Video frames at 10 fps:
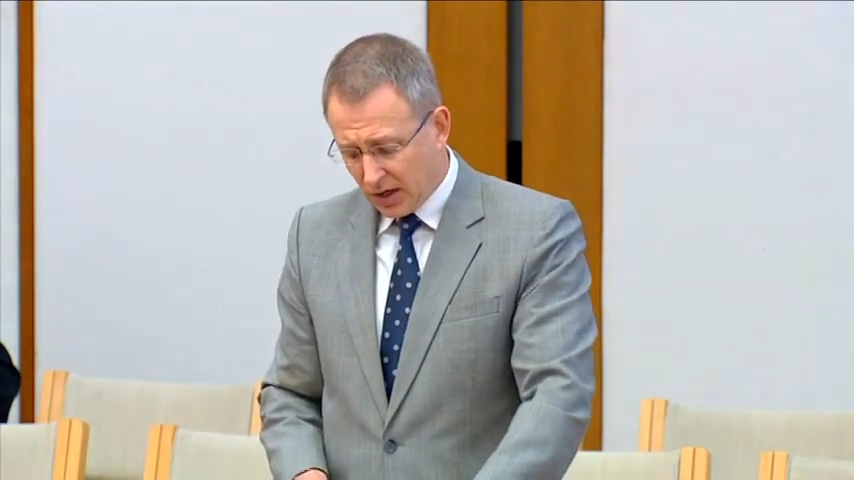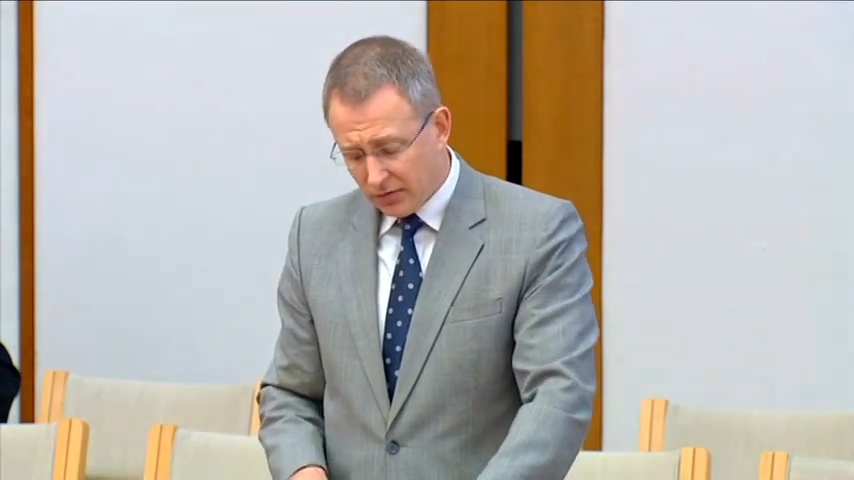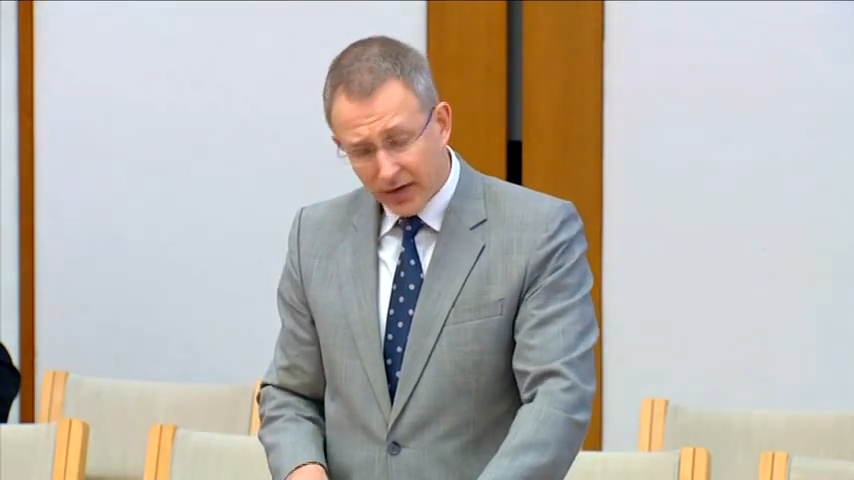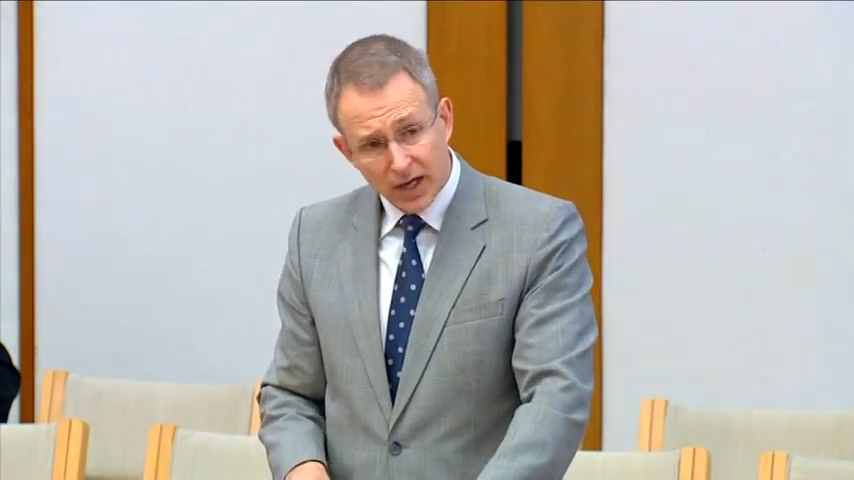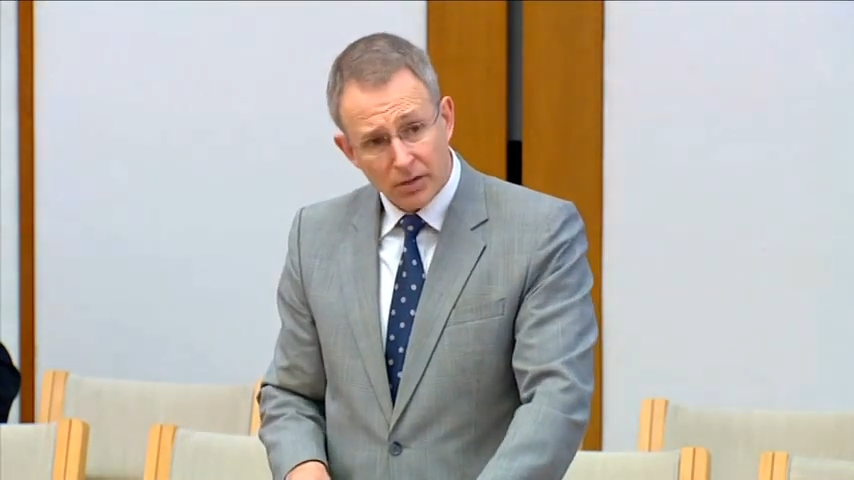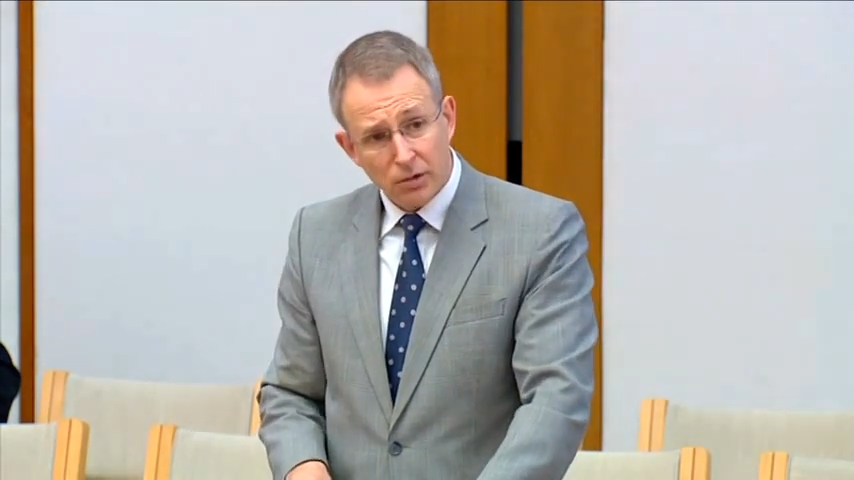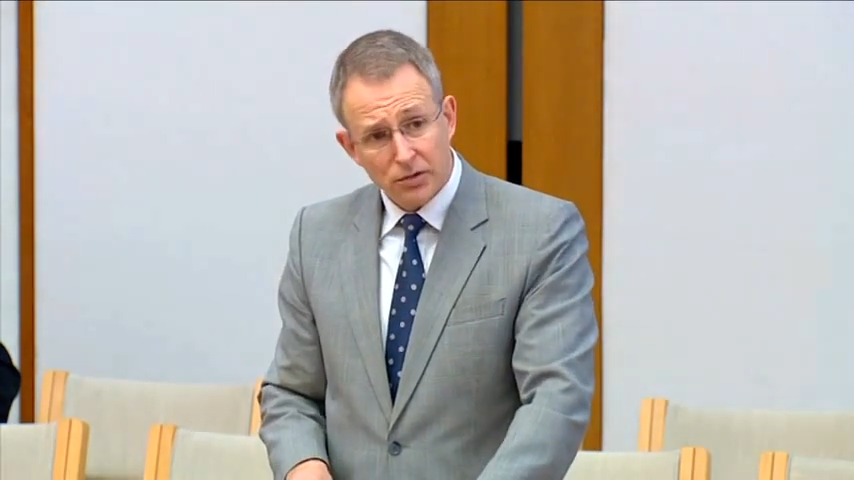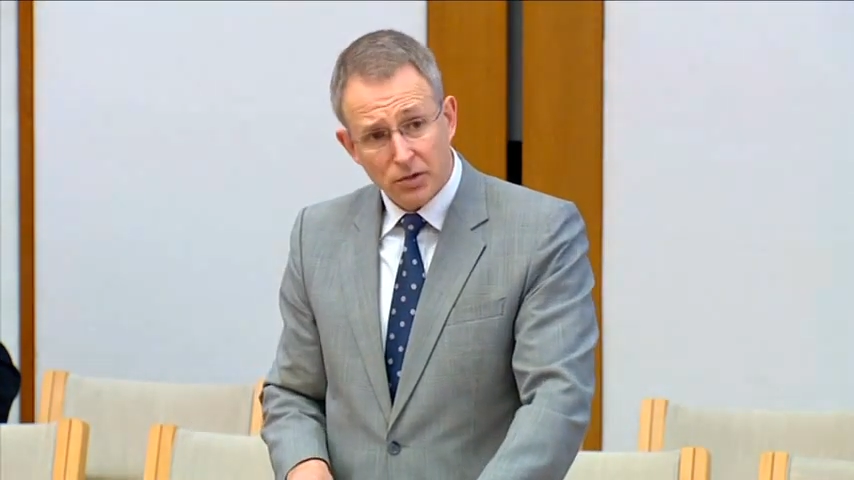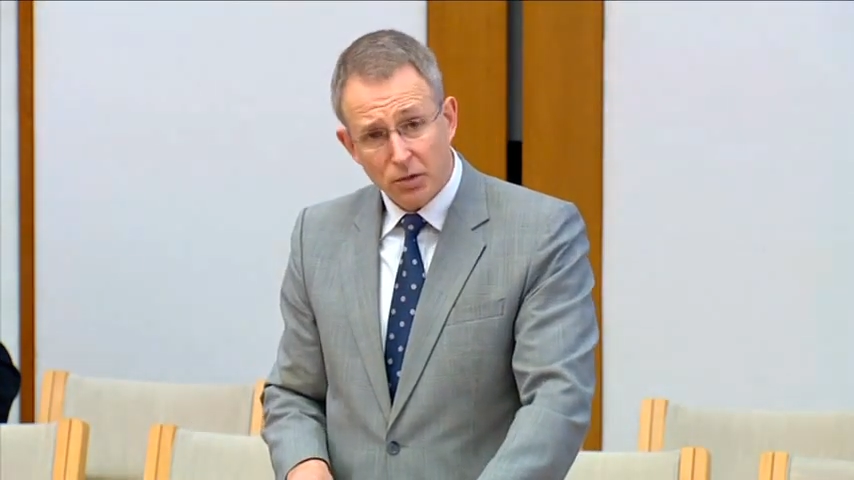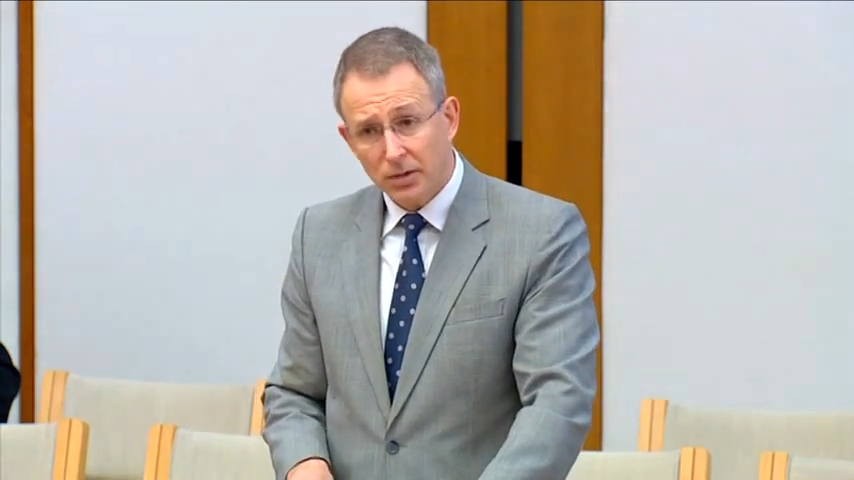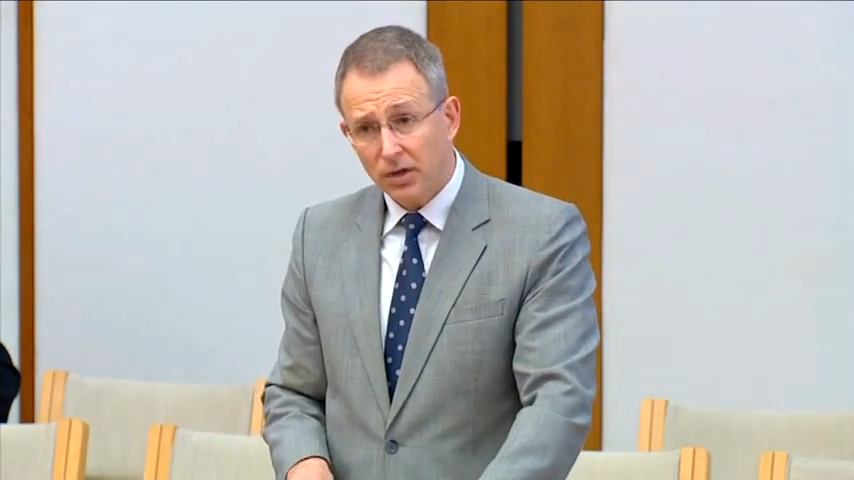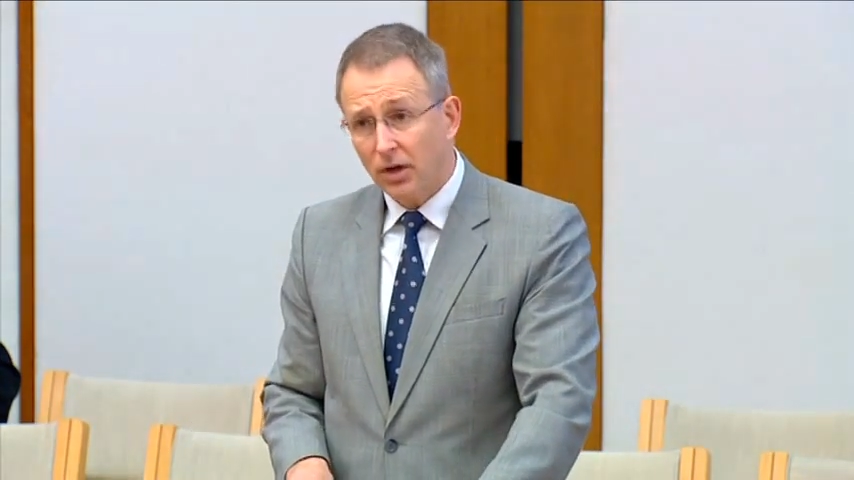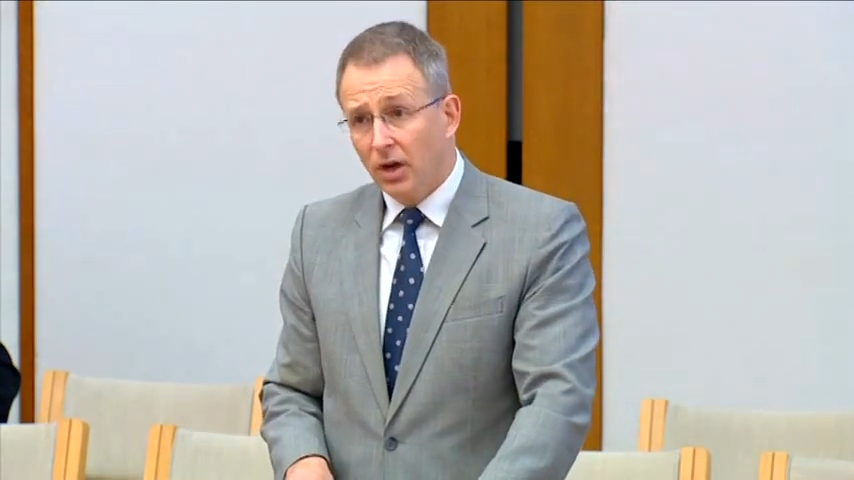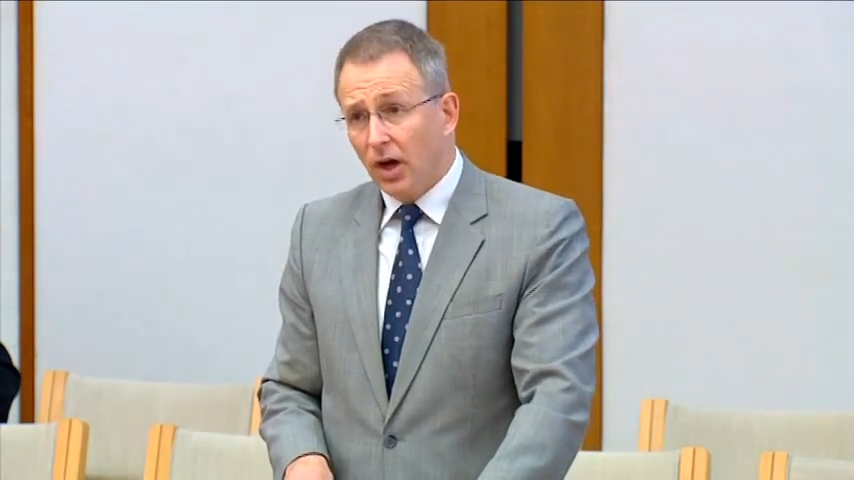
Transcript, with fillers: available to women